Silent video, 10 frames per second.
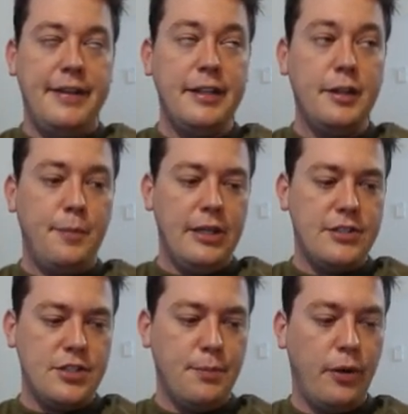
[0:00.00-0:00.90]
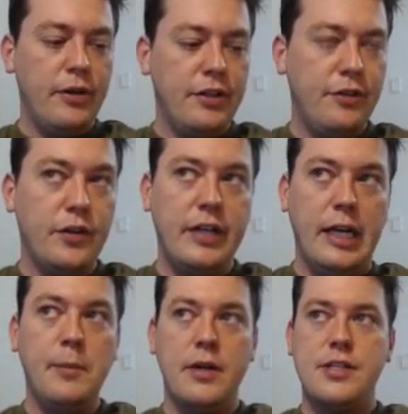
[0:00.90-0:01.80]
think the biggest component of your
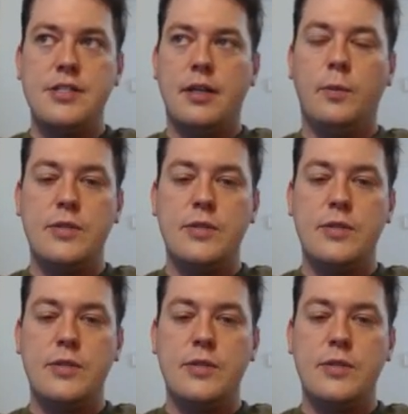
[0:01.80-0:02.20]
game was